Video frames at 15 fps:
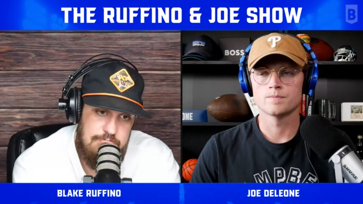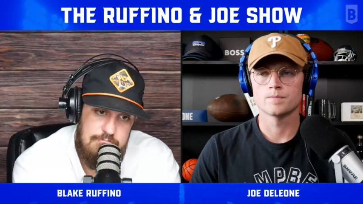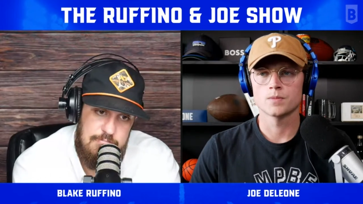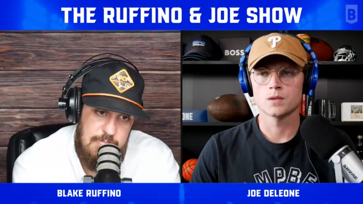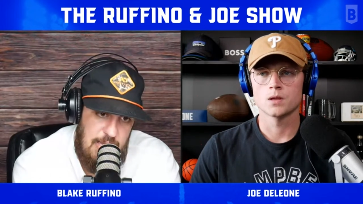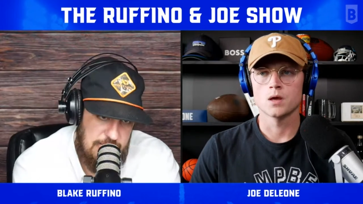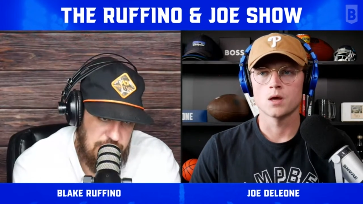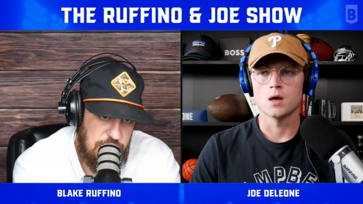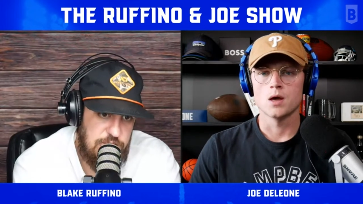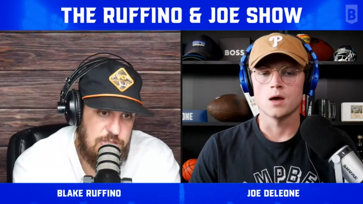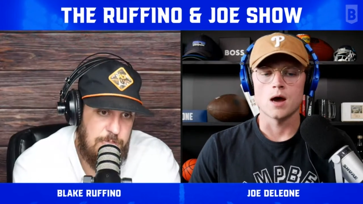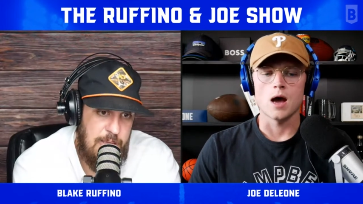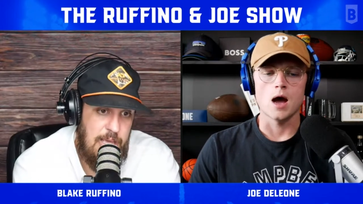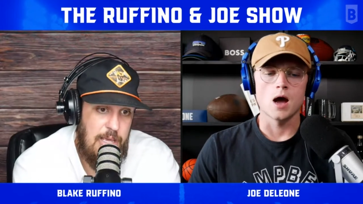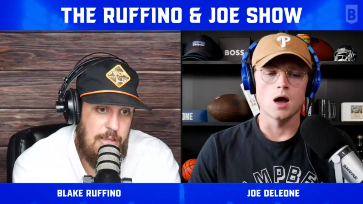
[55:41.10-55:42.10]
Speaker 1: That's
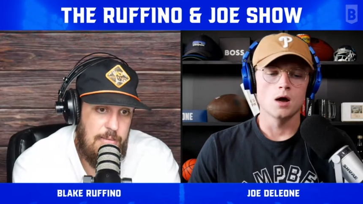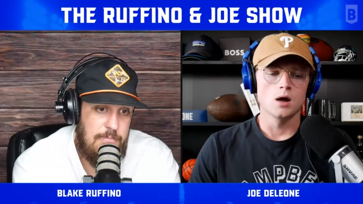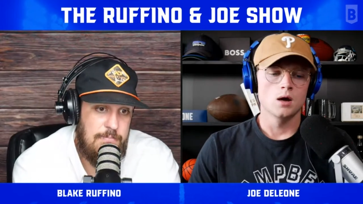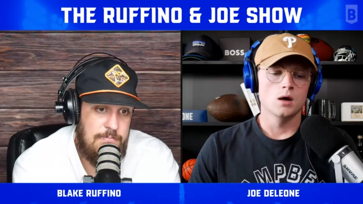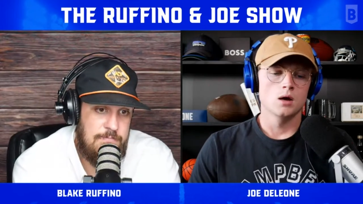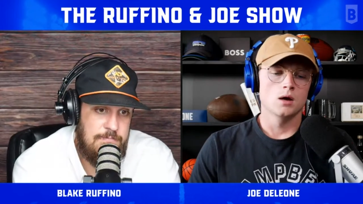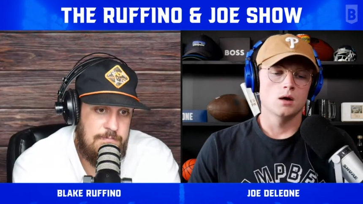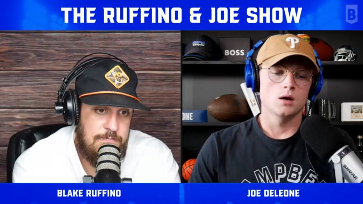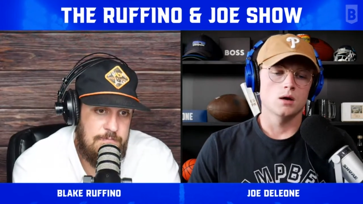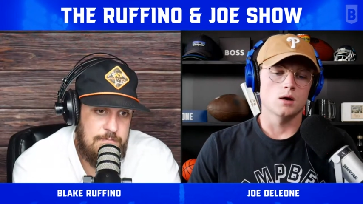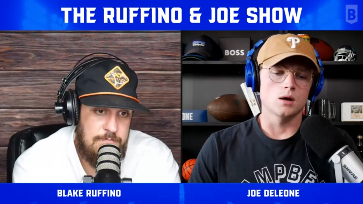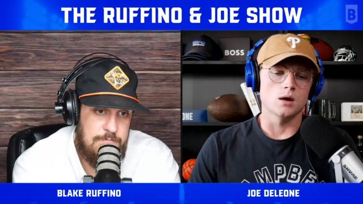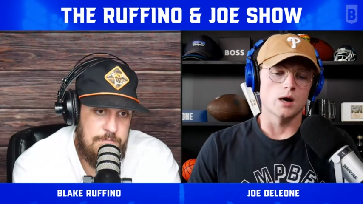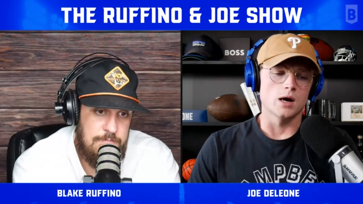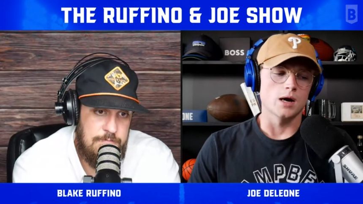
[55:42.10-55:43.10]
just me.
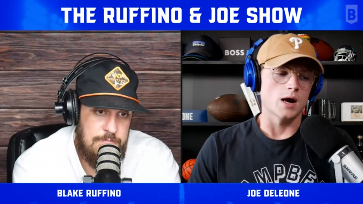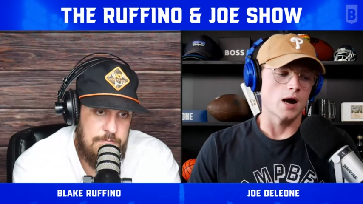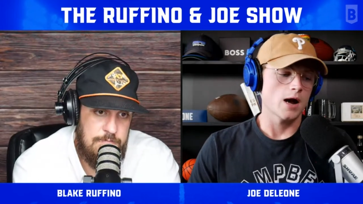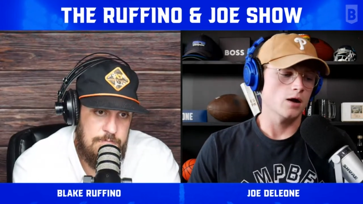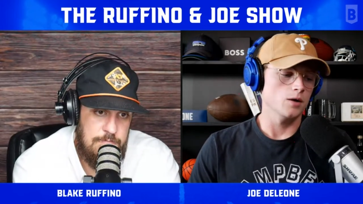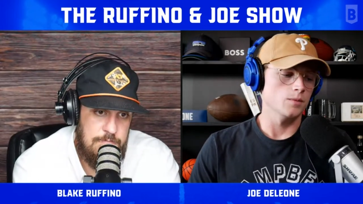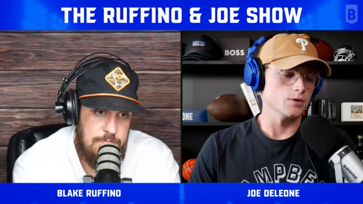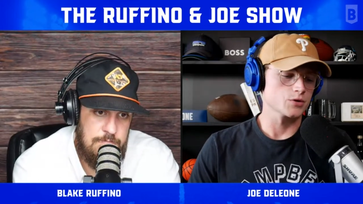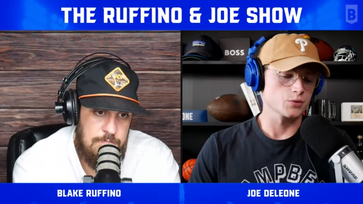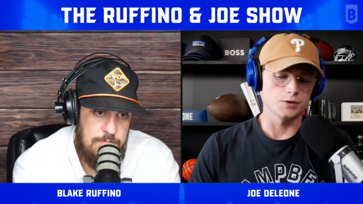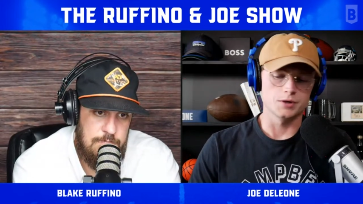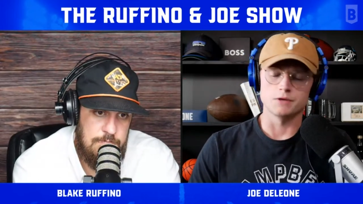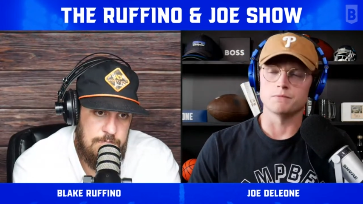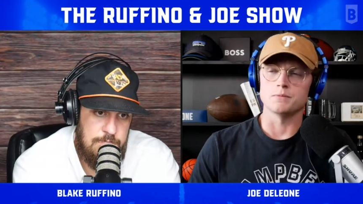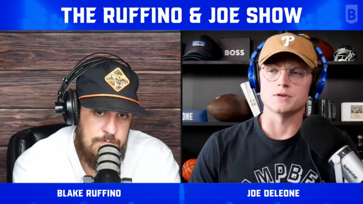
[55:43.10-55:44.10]
Speaker 2: I almost
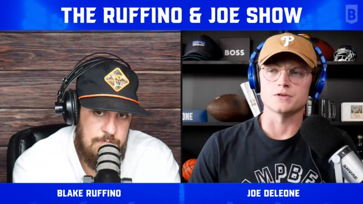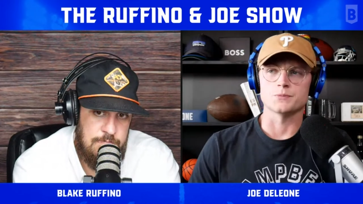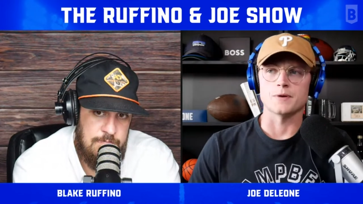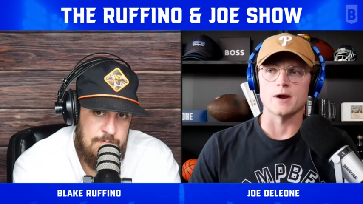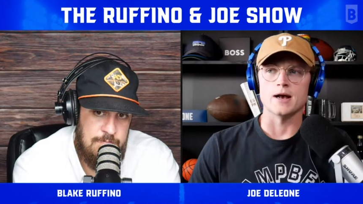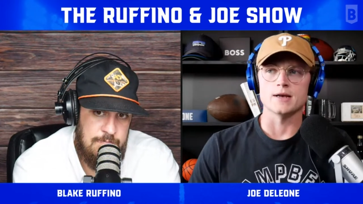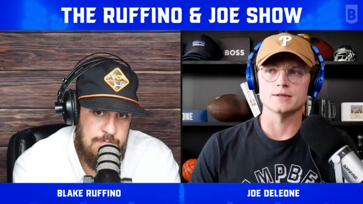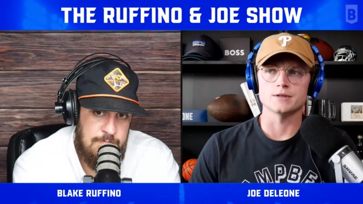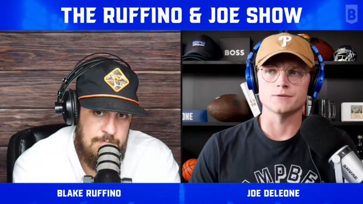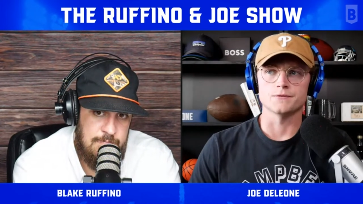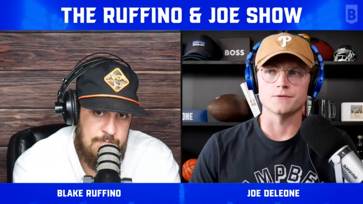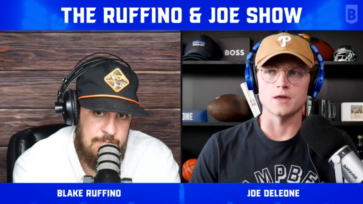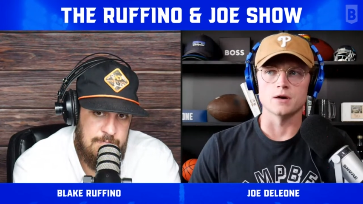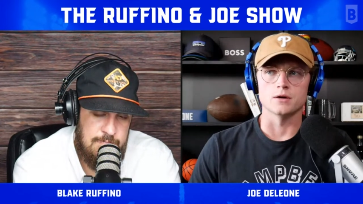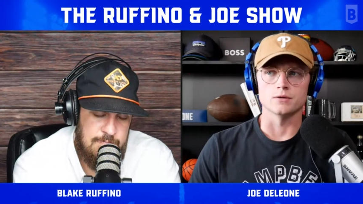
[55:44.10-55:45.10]
wouldn't even be surprised if
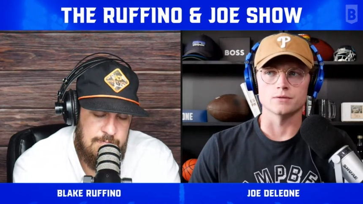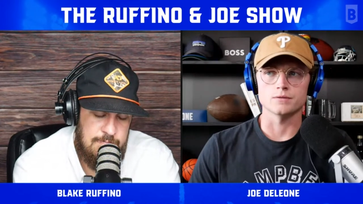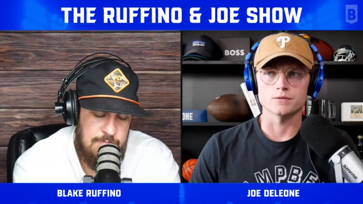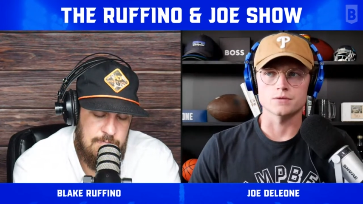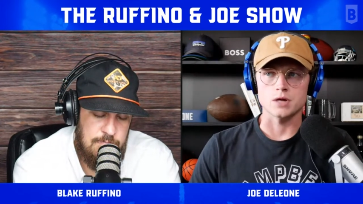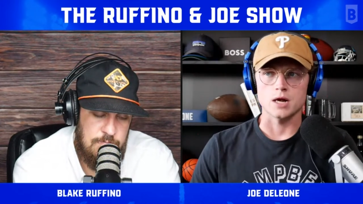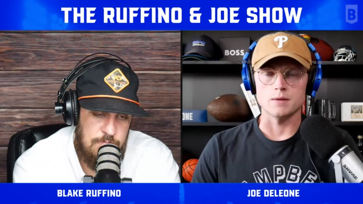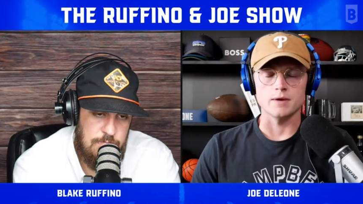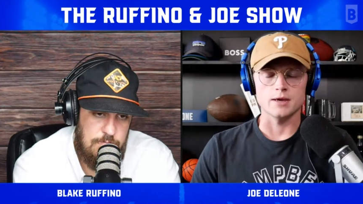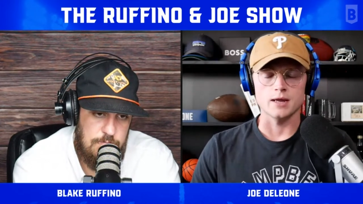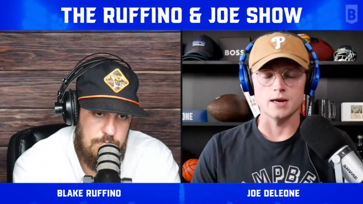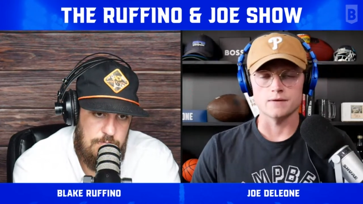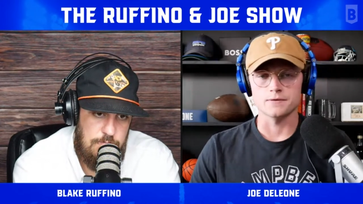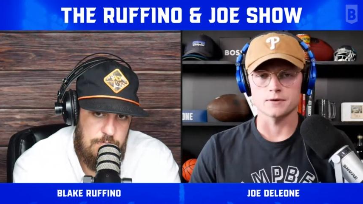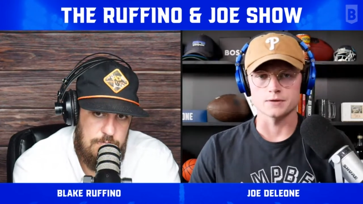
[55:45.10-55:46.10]
they don't try to make an
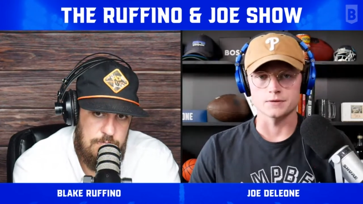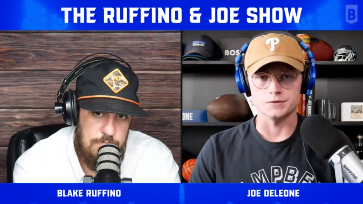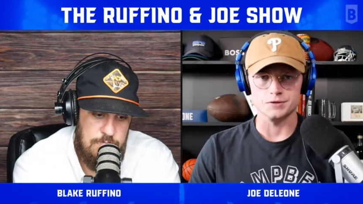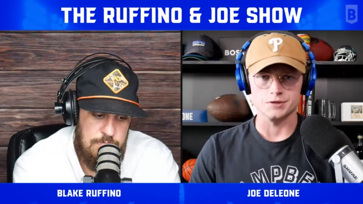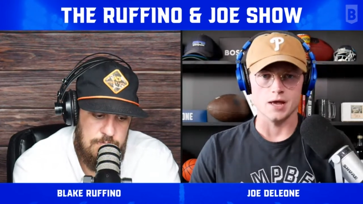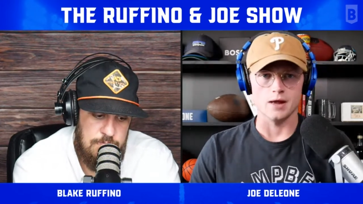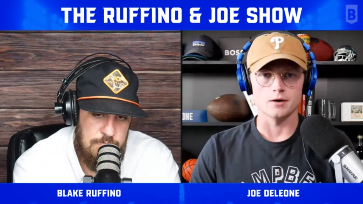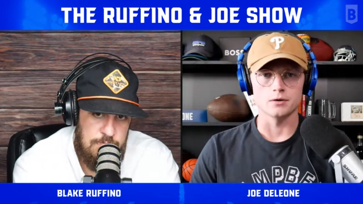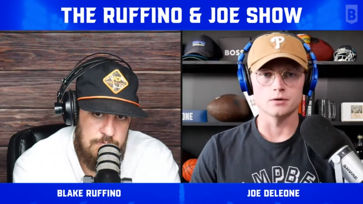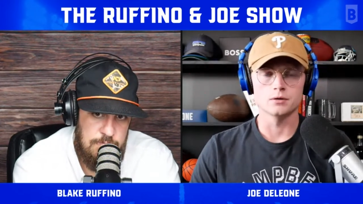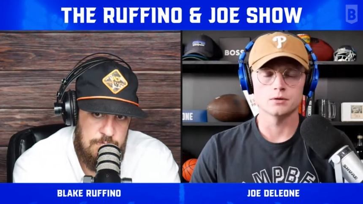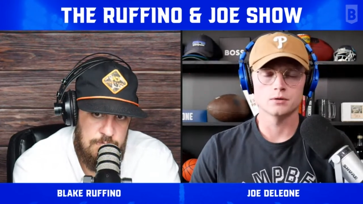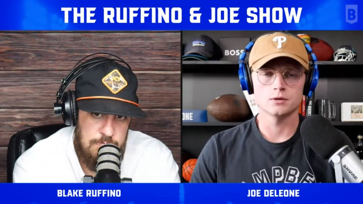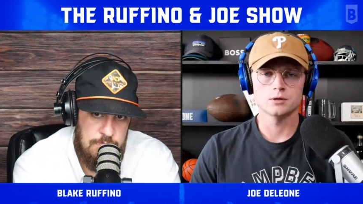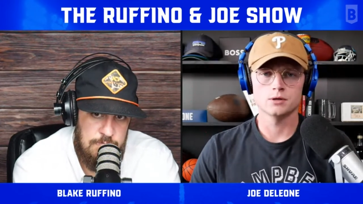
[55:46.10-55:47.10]
effort to settle
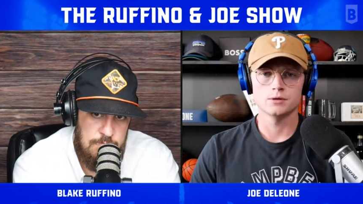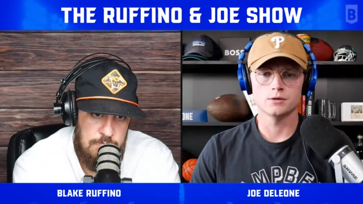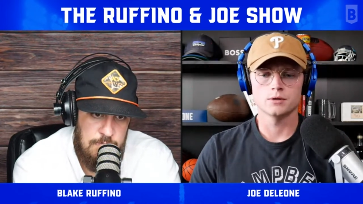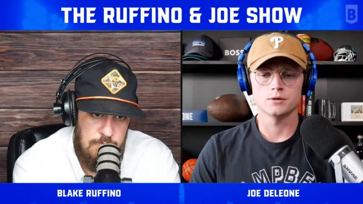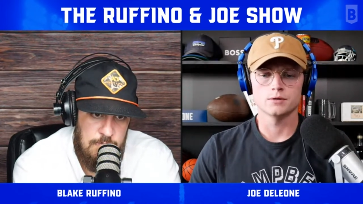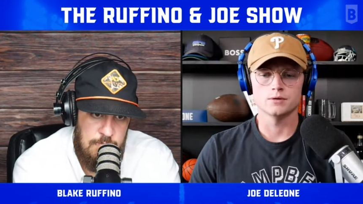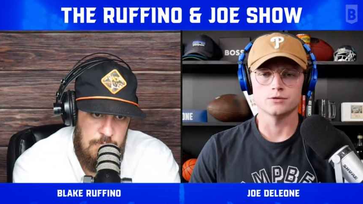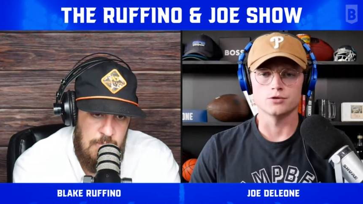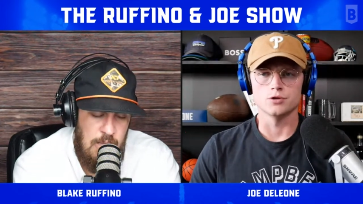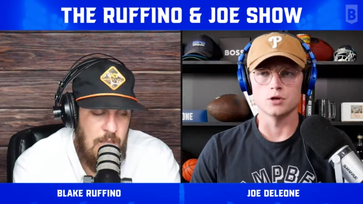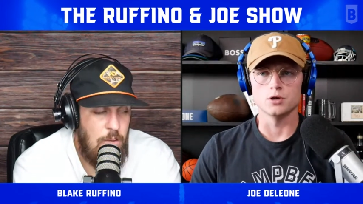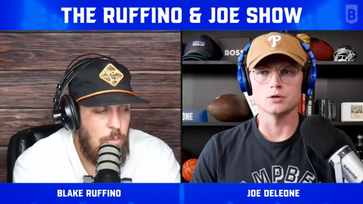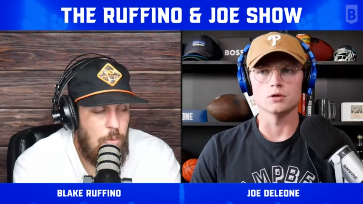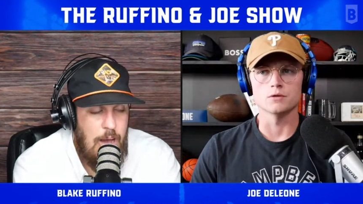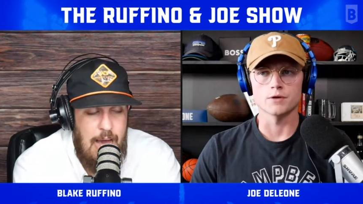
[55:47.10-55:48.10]

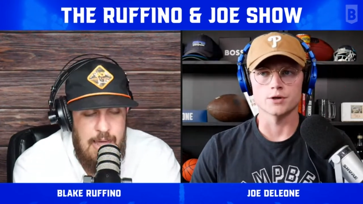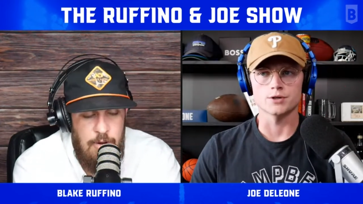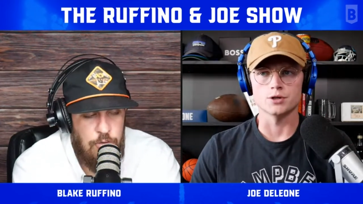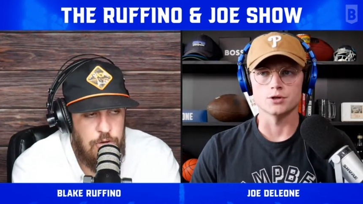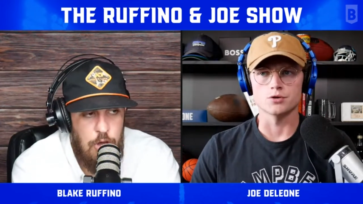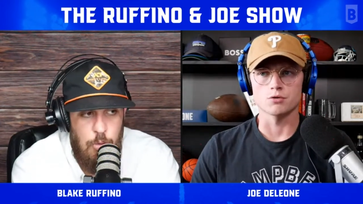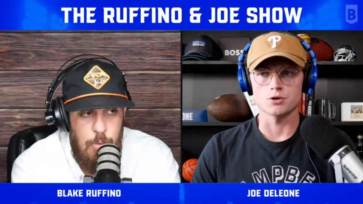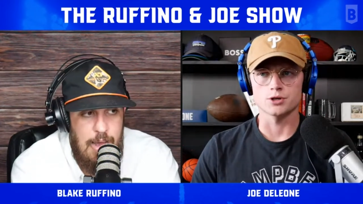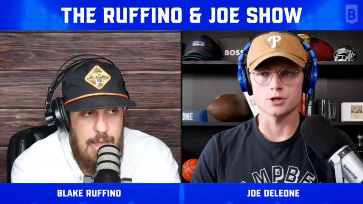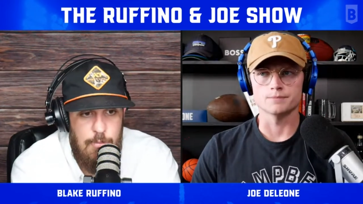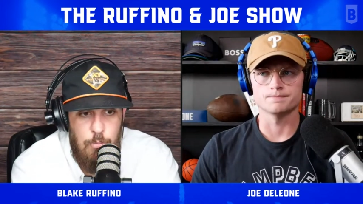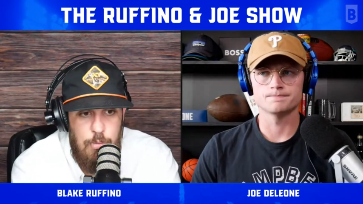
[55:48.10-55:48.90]
the university. Well, I don't know why.